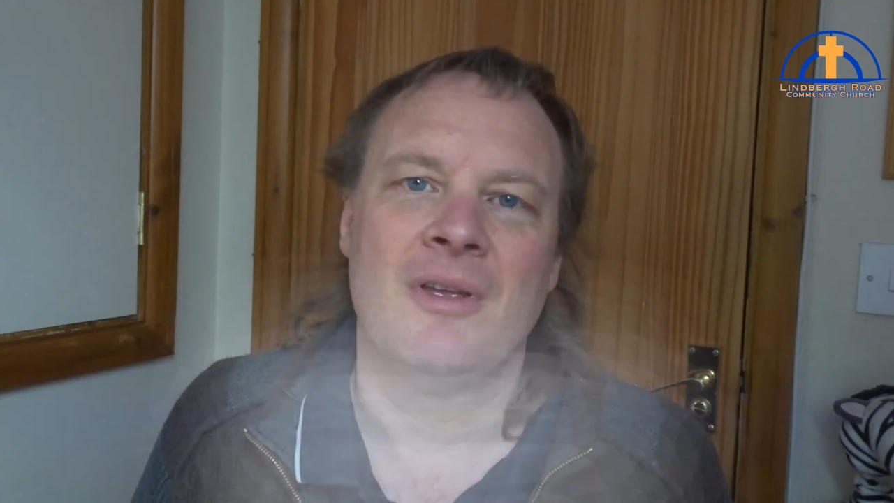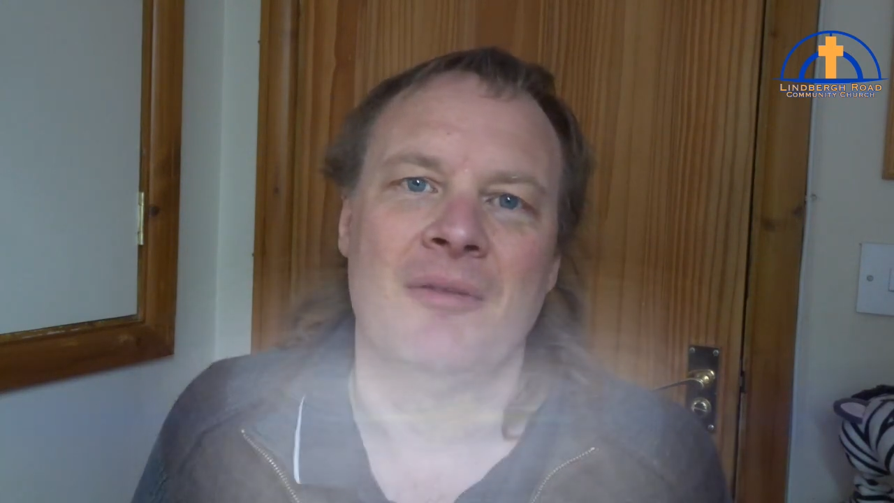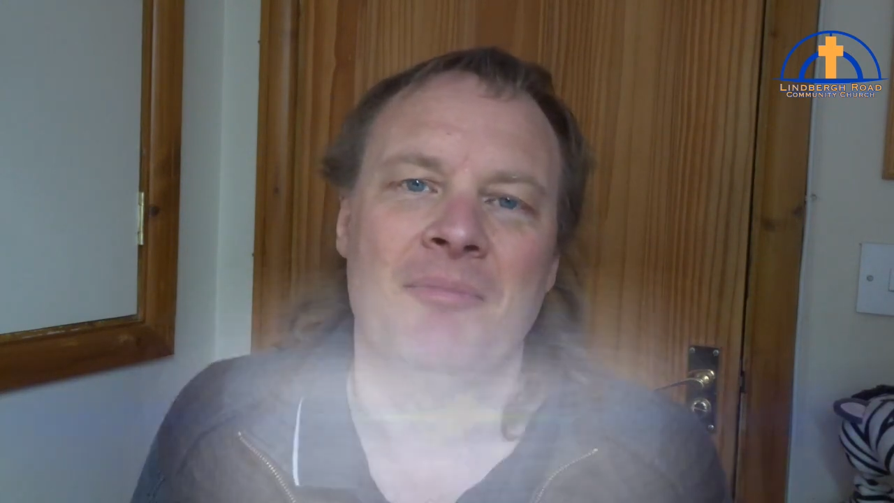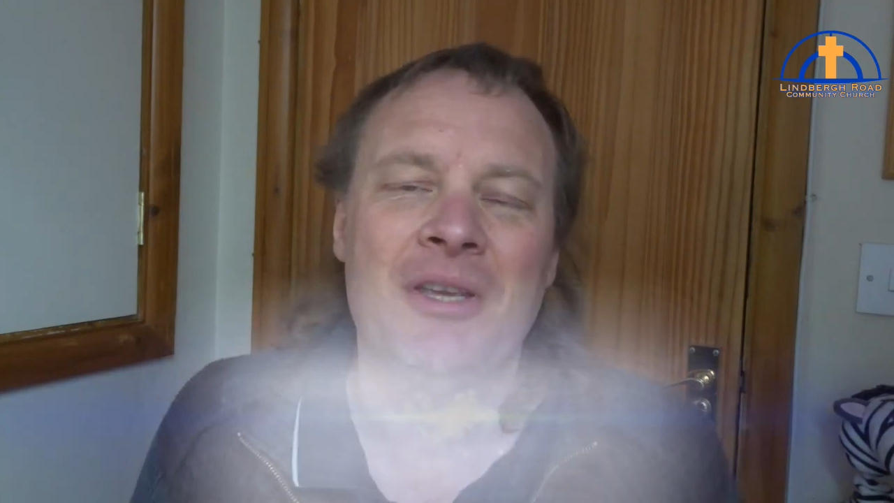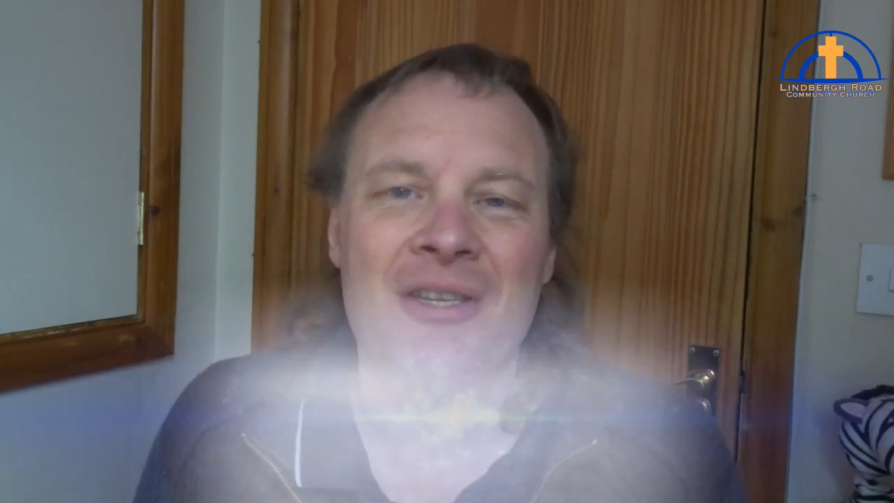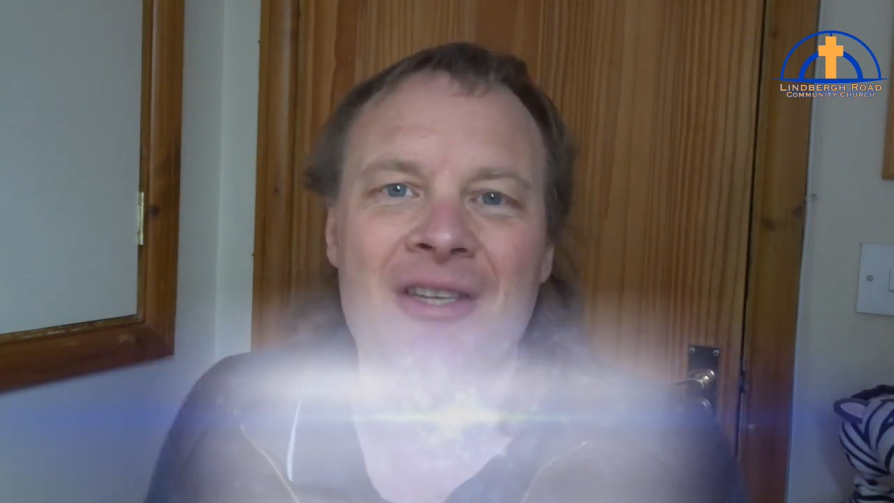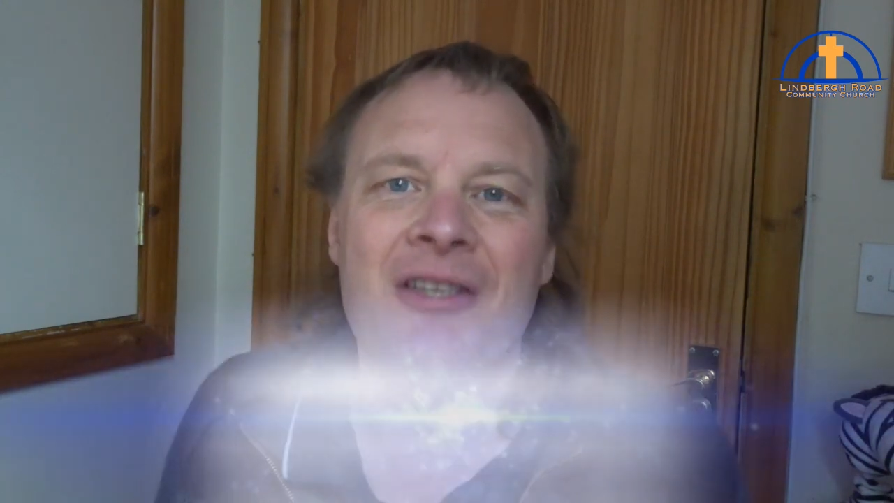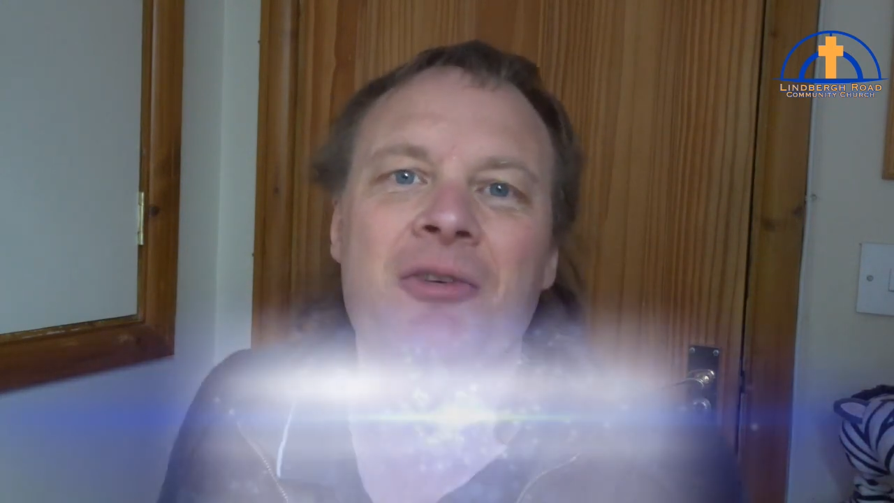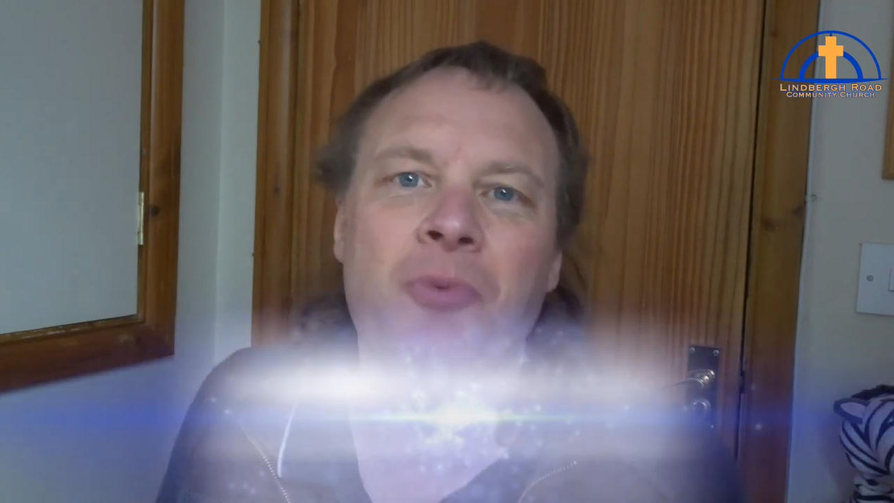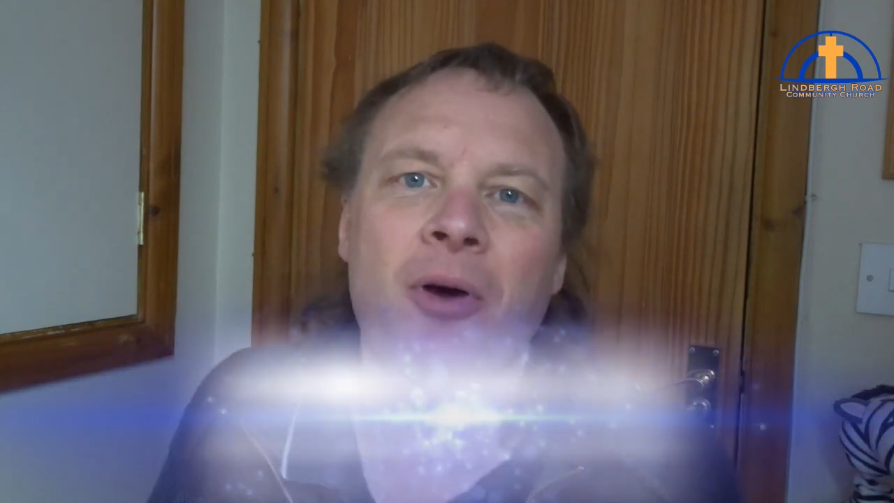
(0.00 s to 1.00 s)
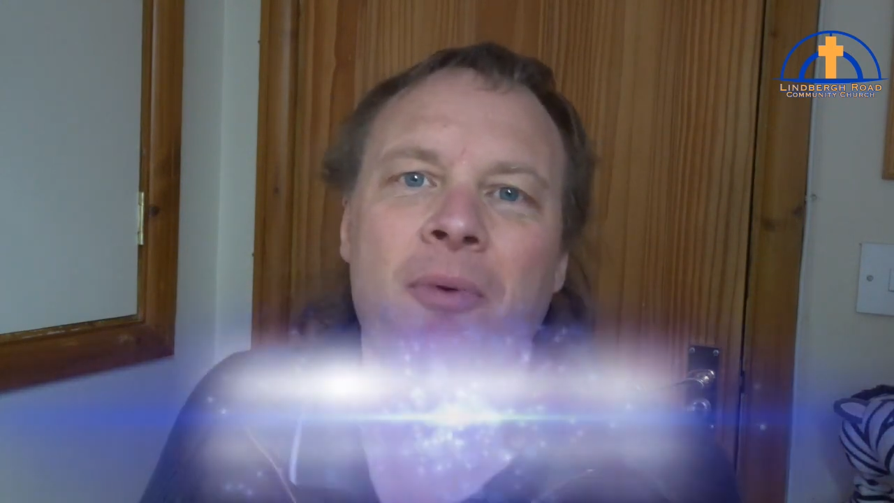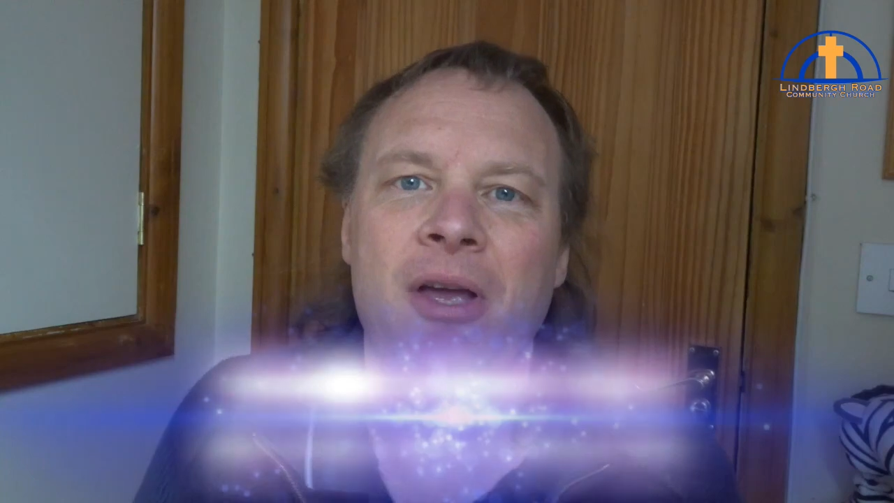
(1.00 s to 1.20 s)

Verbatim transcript: because this is why we're